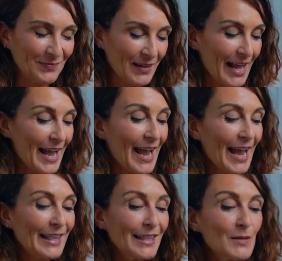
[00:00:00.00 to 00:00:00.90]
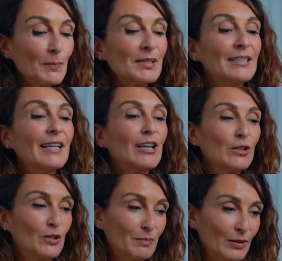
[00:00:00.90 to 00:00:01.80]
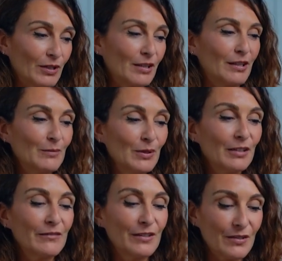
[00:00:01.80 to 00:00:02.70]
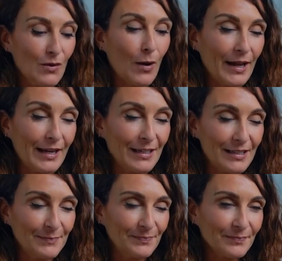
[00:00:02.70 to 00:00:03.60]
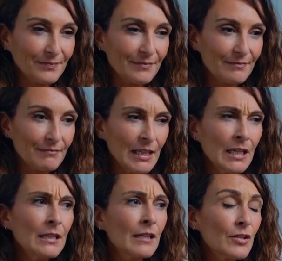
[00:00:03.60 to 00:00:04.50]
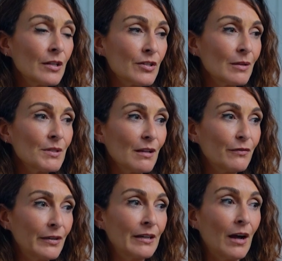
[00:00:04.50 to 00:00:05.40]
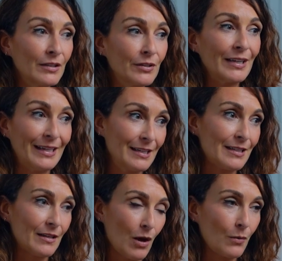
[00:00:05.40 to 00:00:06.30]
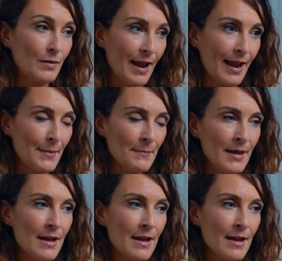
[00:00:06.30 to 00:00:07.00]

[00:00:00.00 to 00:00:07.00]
Mm -hmm. In this particular book, the Book of Disquiet, there's there's some stuff written under his own name.